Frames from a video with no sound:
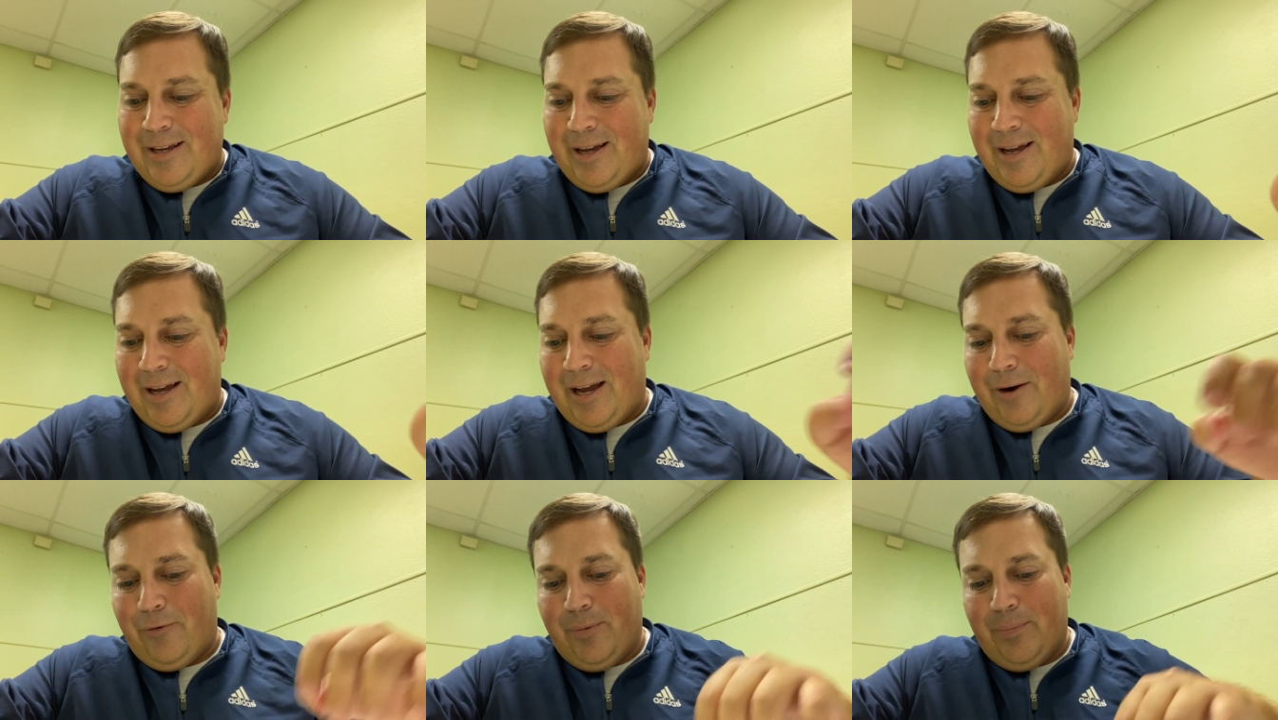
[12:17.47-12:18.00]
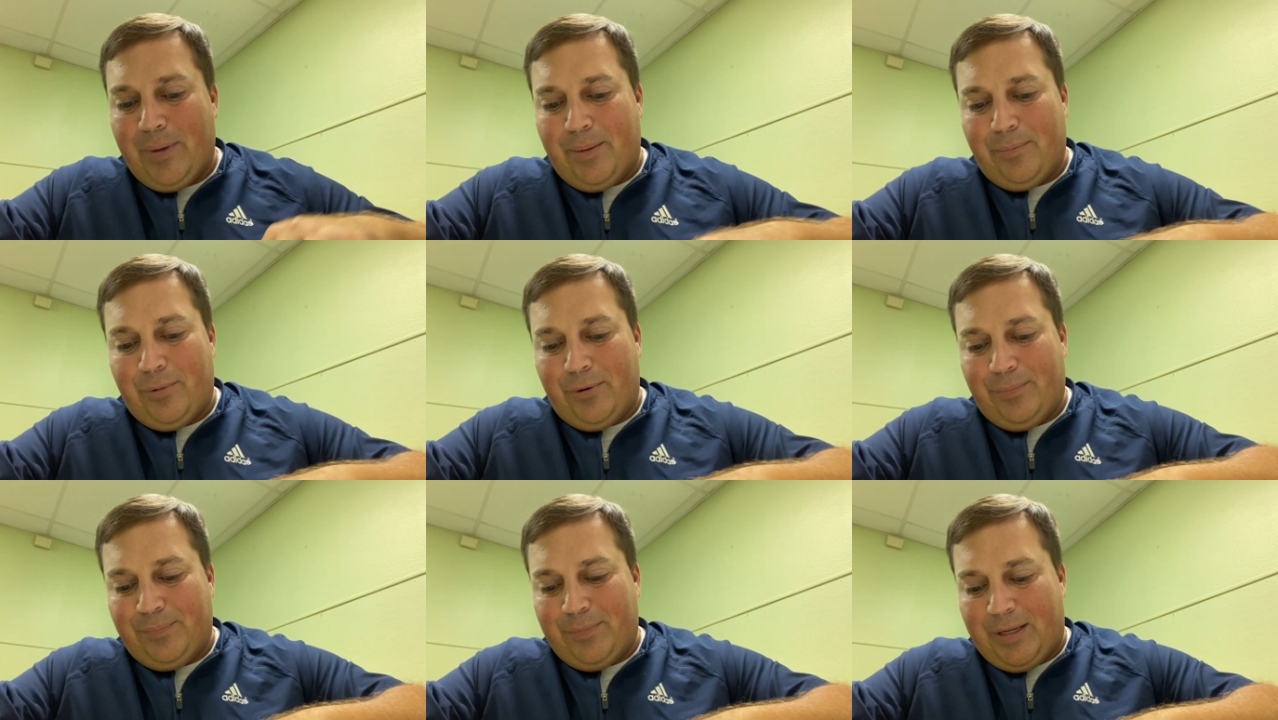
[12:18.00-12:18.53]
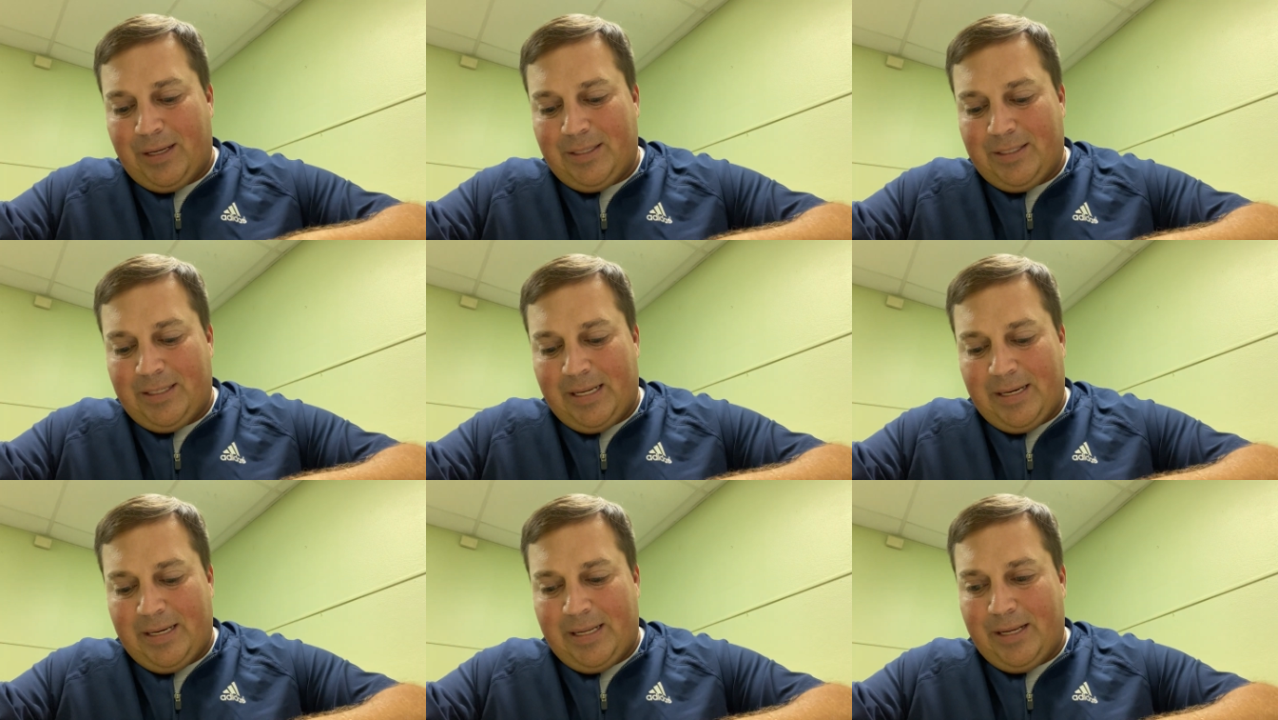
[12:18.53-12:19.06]
I, I remember uh,
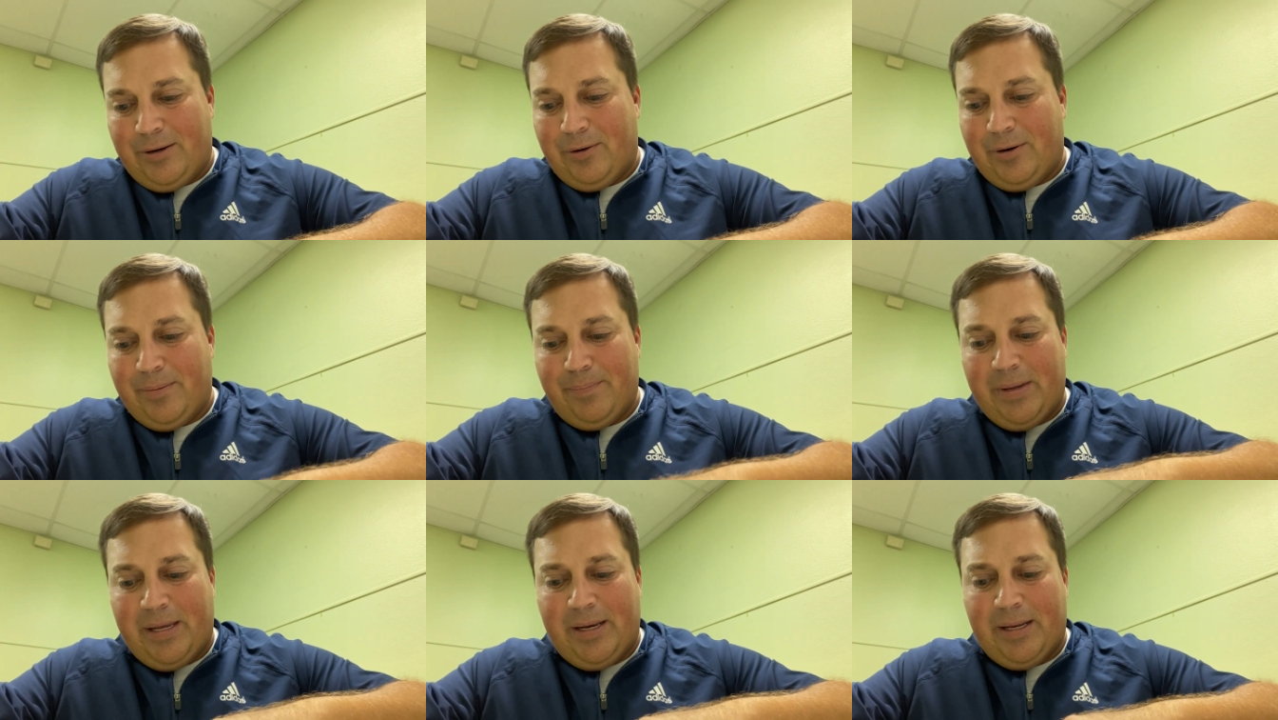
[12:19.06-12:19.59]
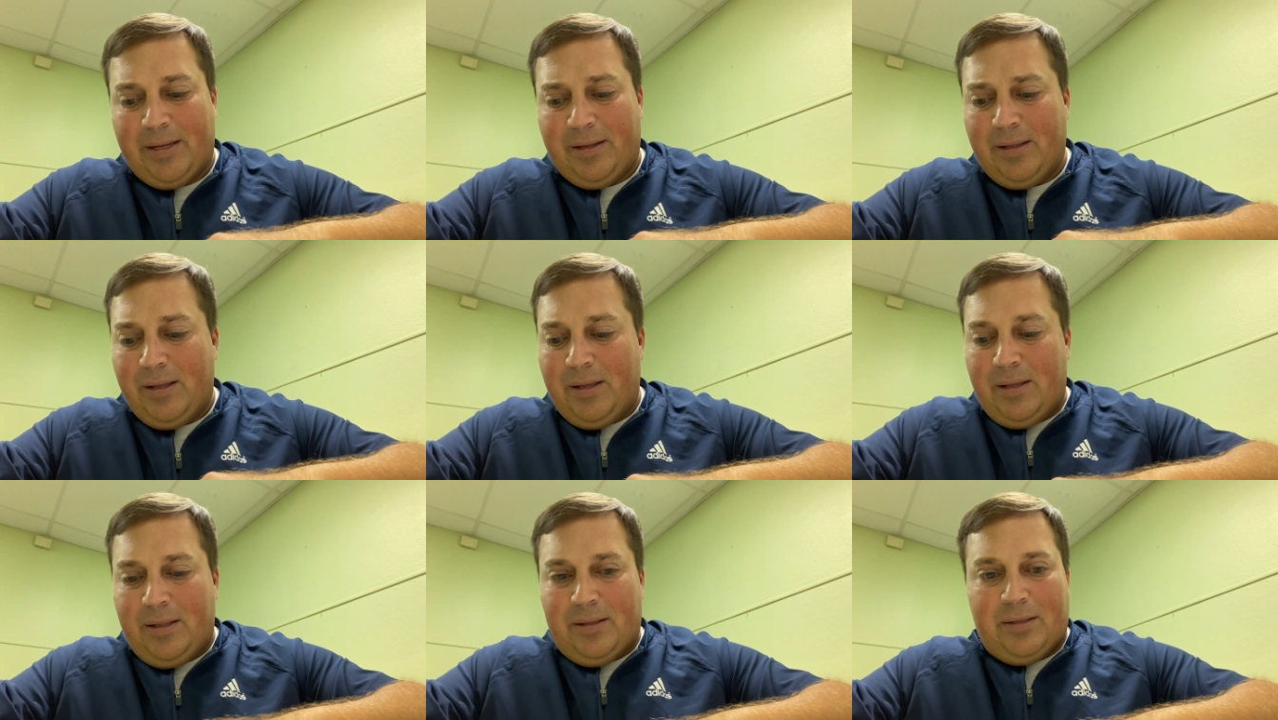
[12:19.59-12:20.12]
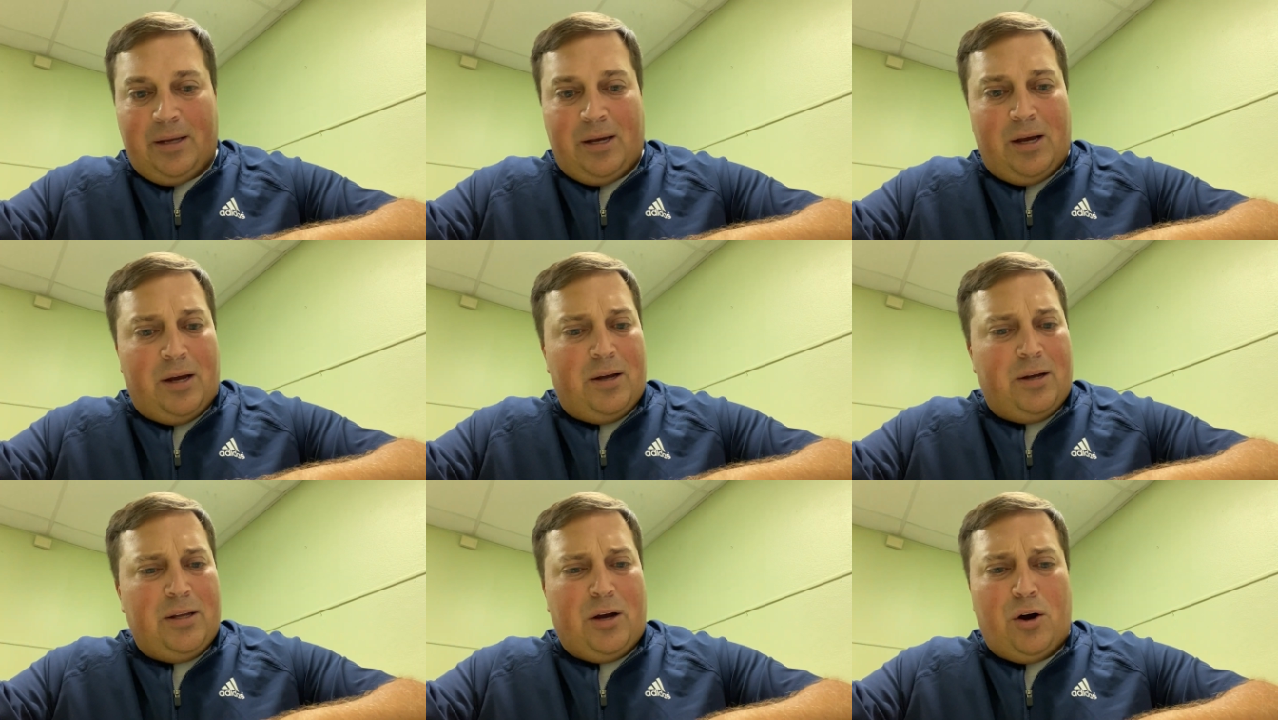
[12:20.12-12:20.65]
sitting in on a meeting,
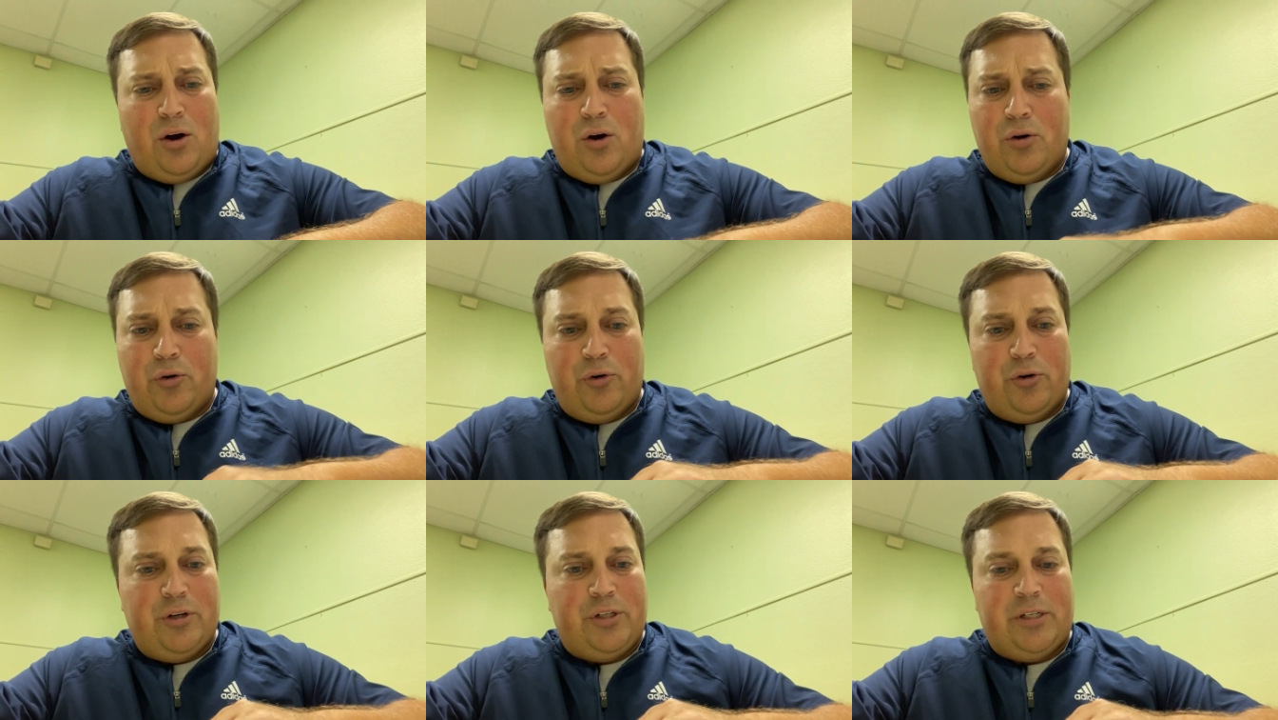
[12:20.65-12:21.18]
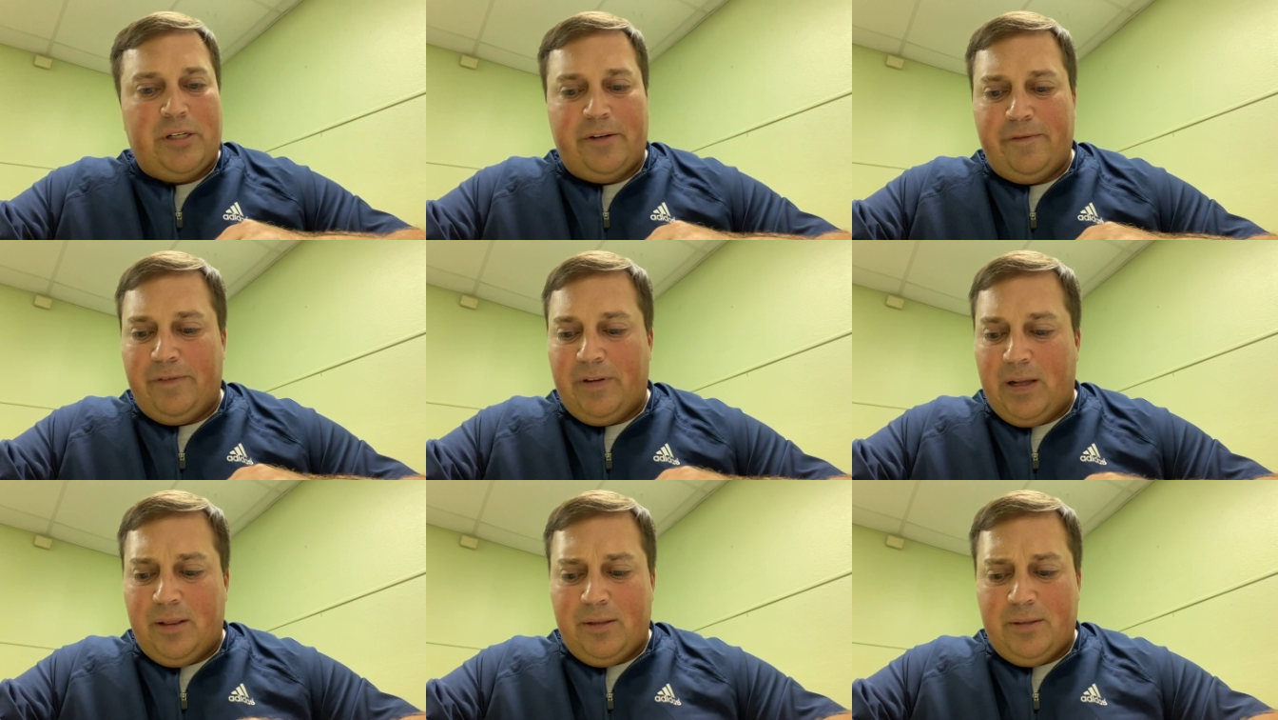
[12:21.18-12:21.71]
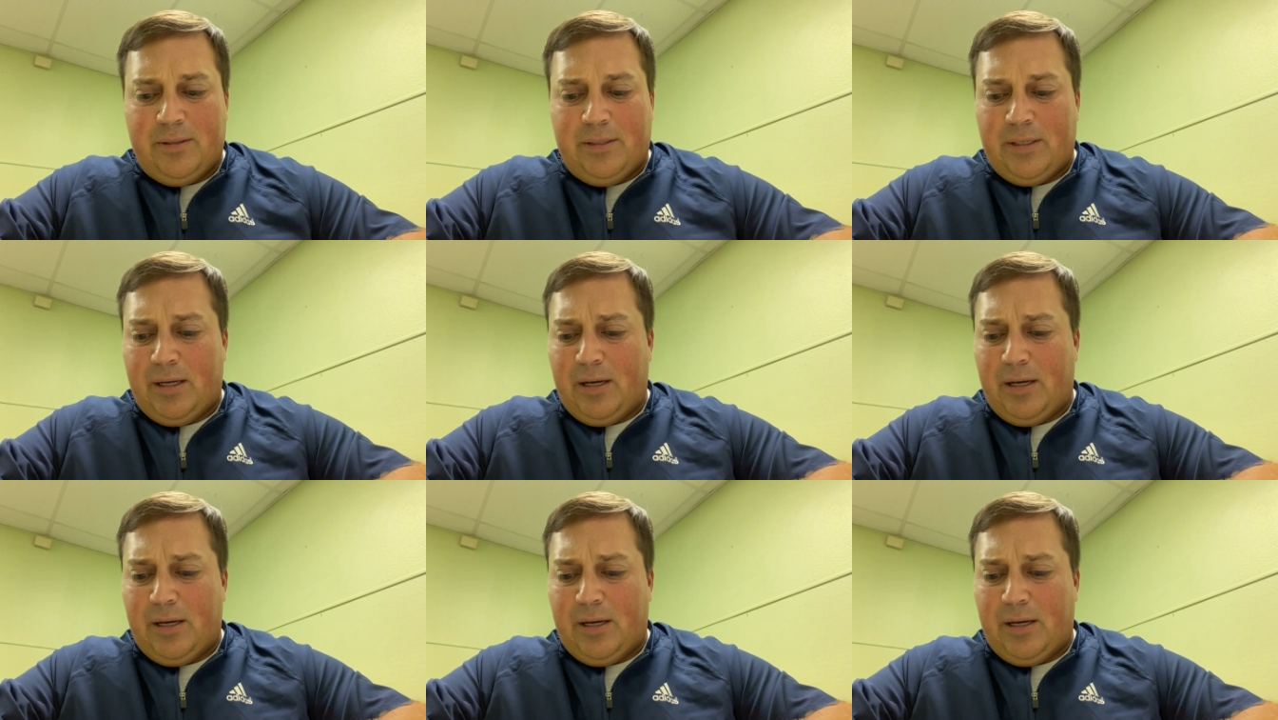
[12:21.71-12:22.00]
uh, all Christian fellas.